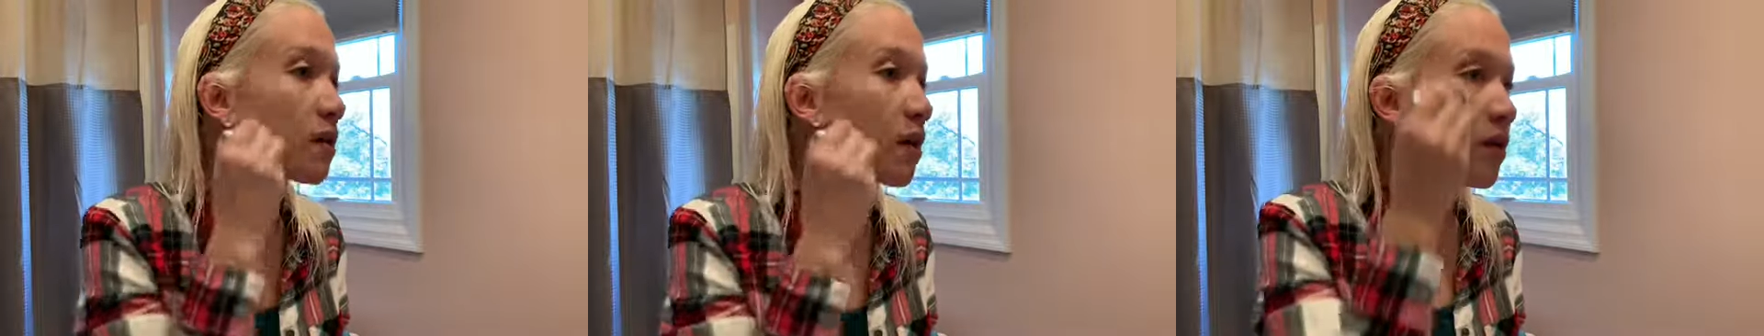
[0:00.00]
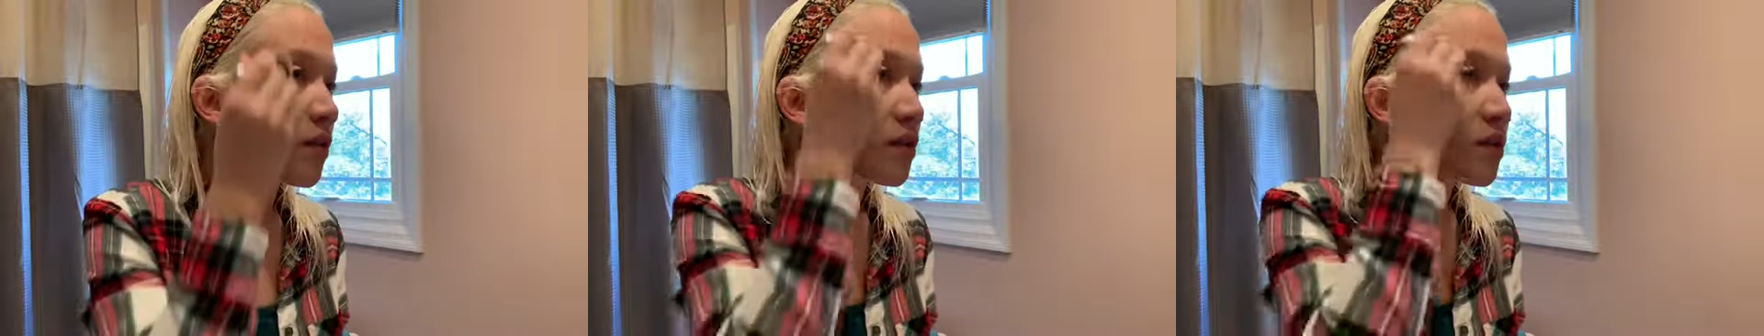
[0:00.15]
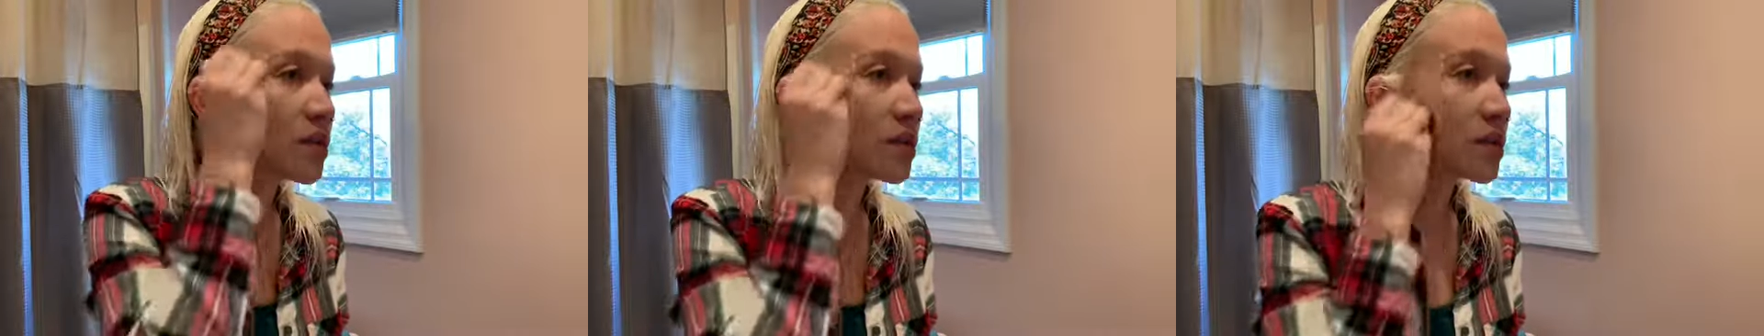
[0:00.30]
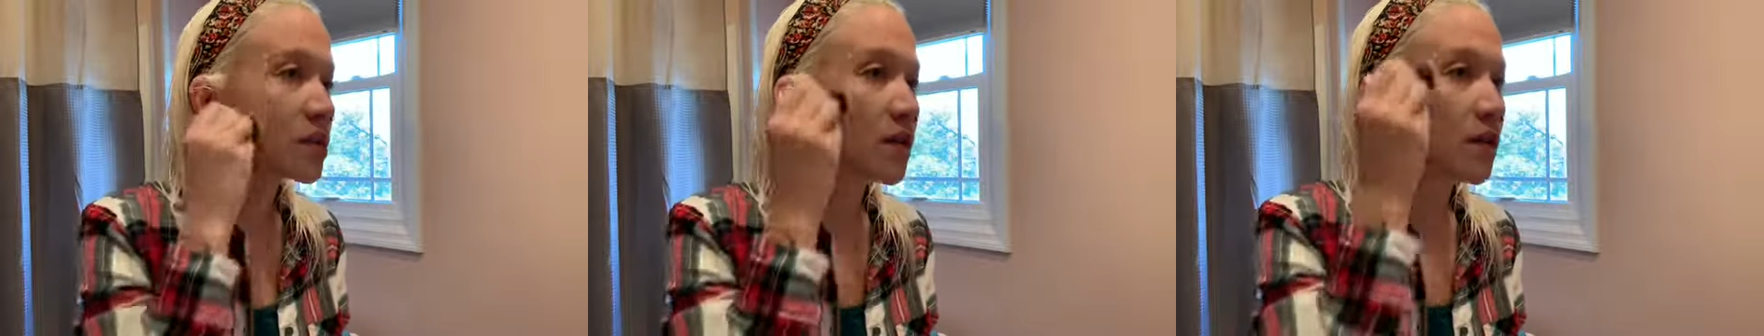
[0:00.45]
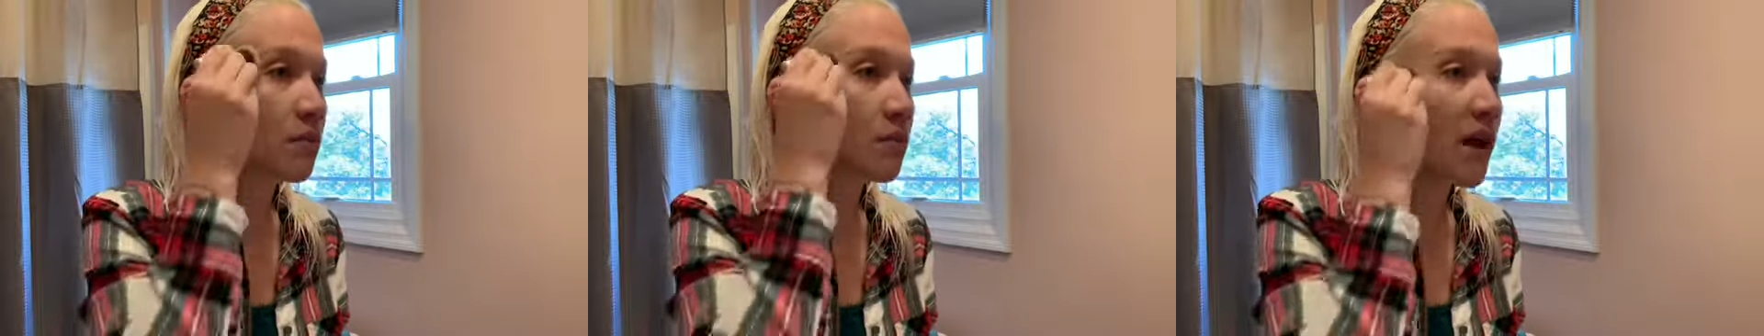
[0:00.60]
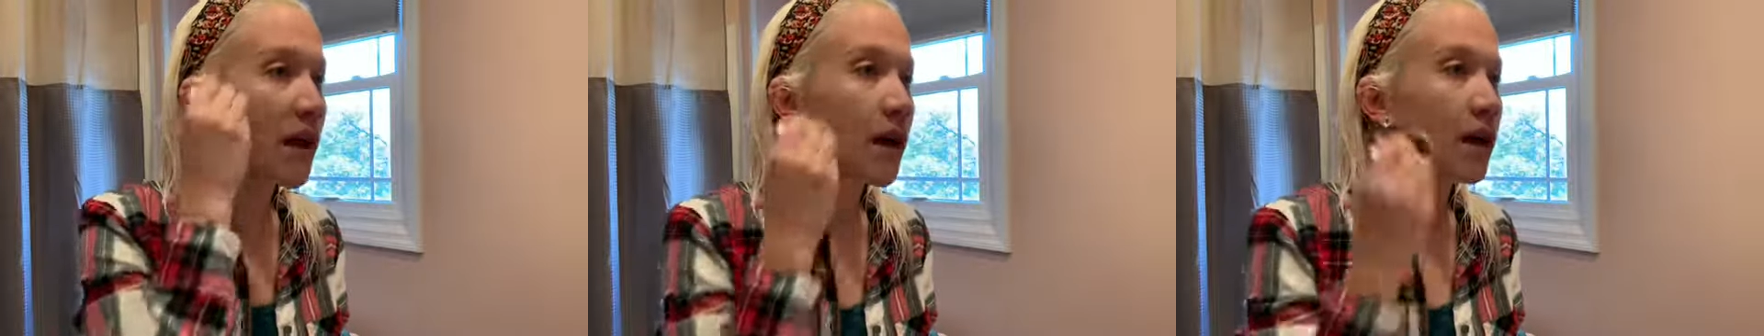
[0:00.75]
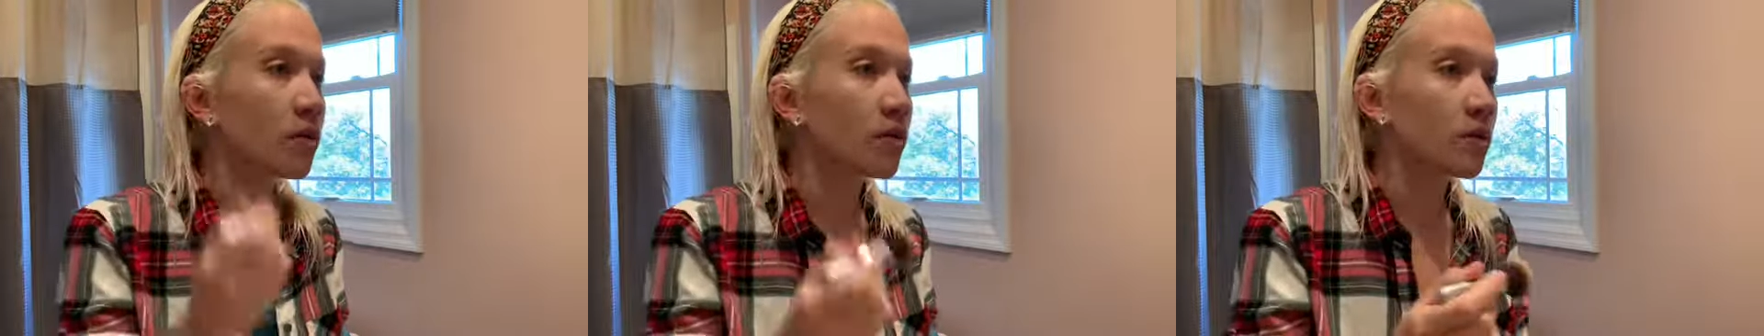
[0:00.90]
obviously, like
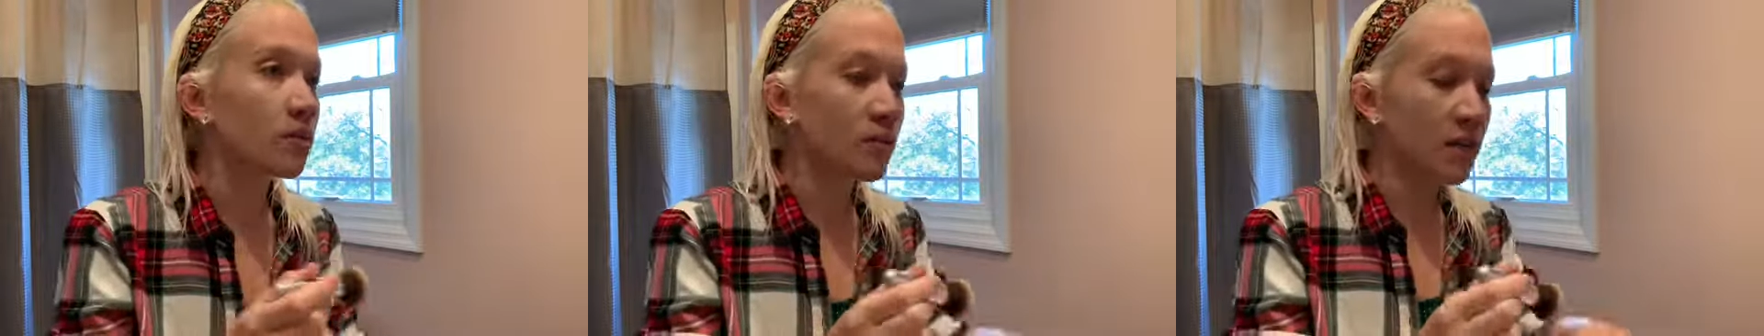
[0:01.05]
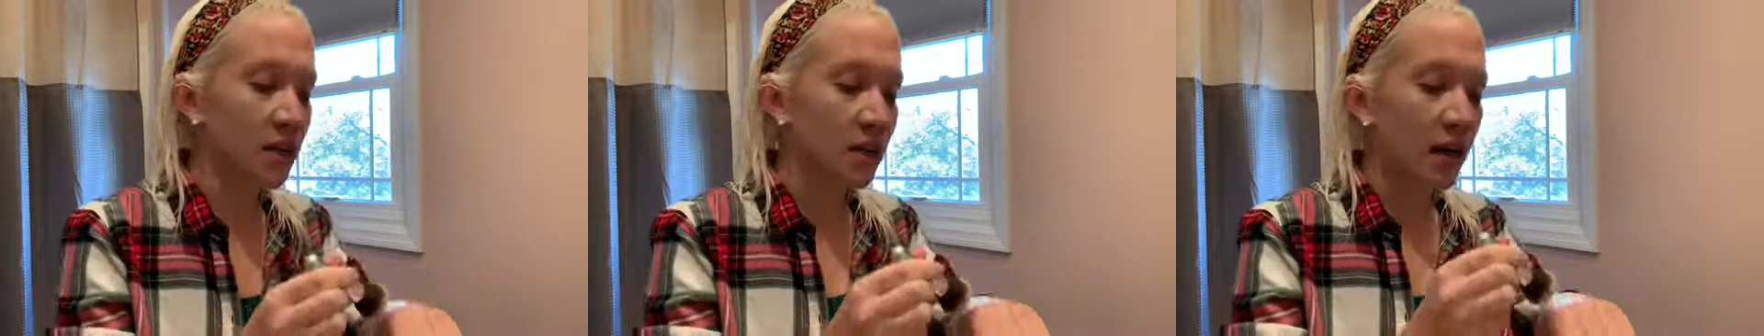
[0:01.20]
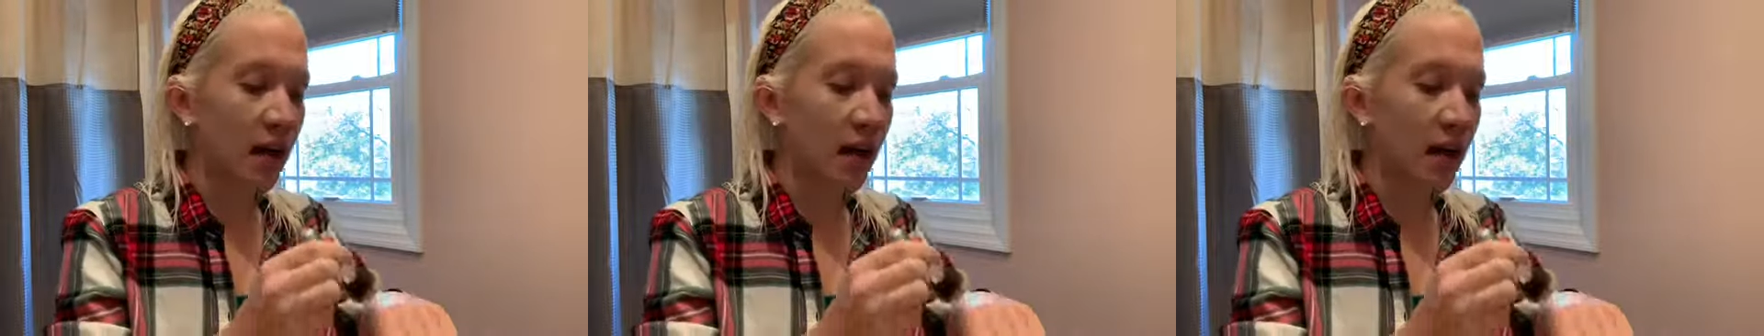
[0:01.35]
MAC would be.